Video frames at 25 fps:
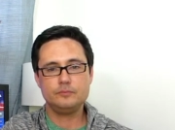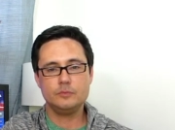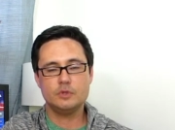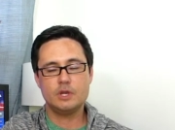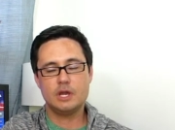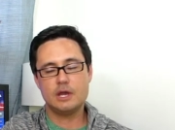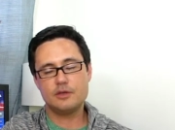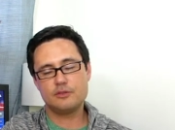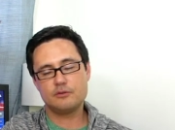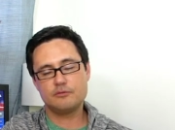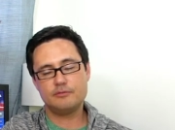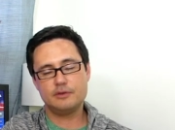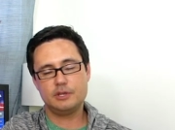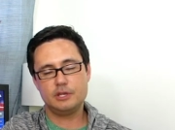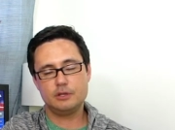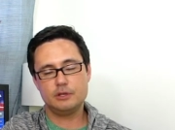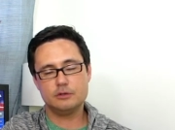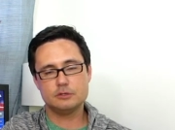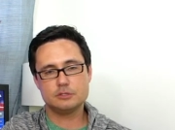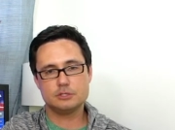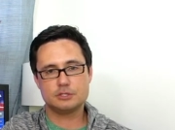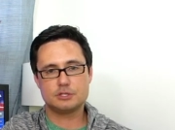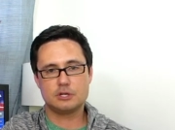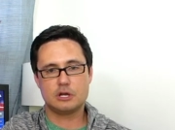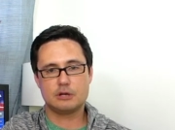Other
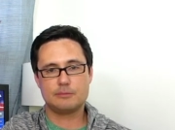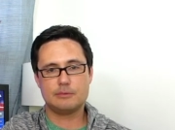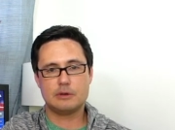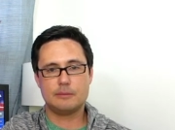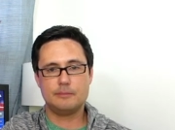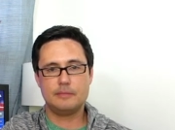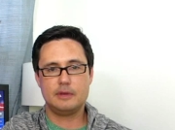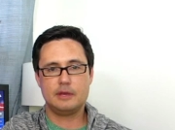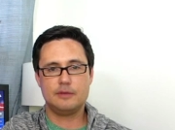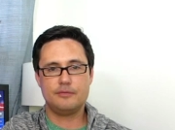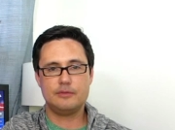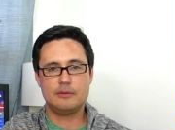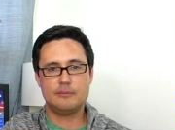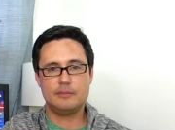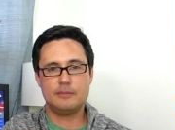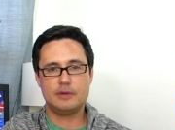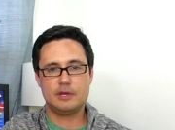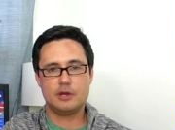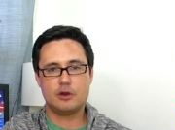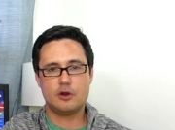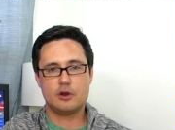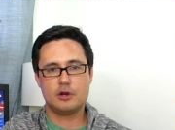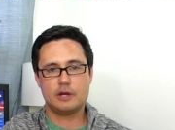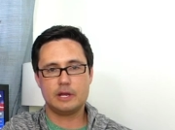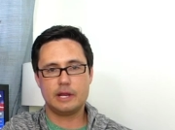videos will talk about them being
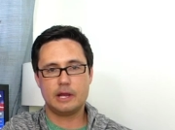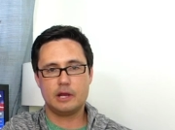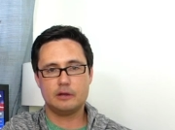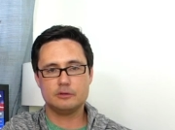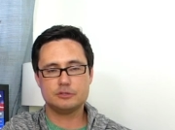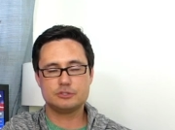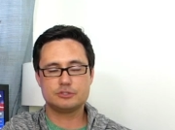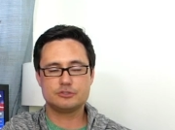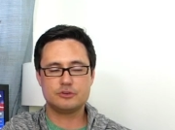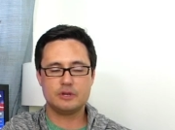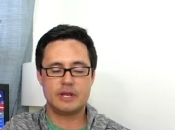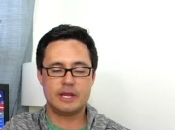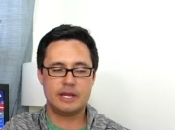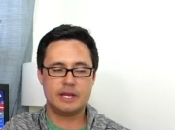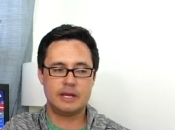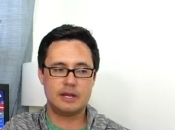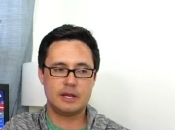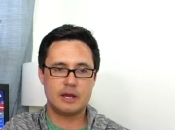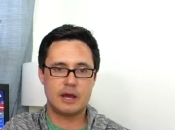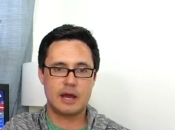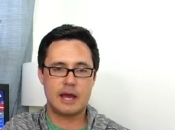hard to house train.